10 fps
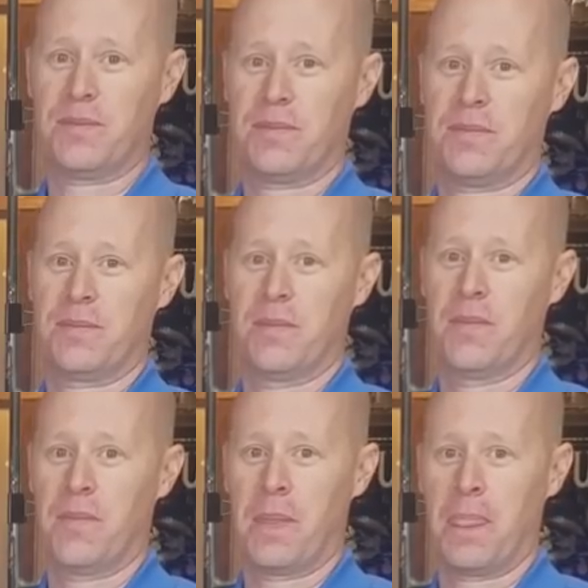
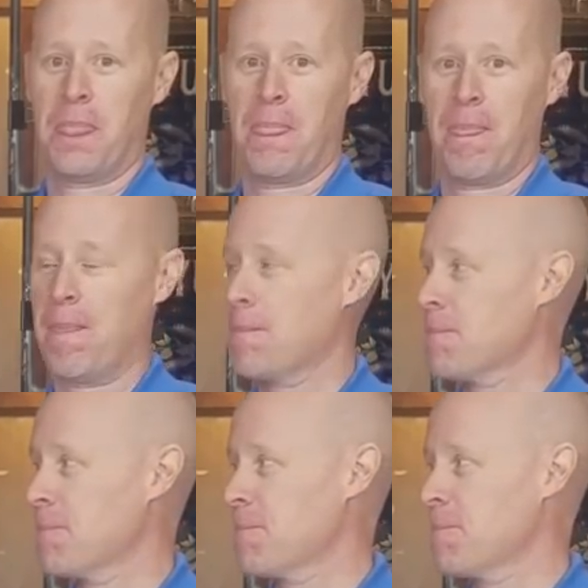
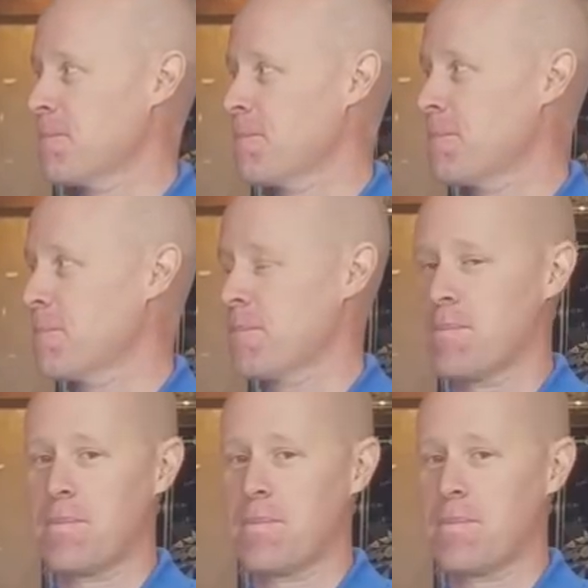[no speech]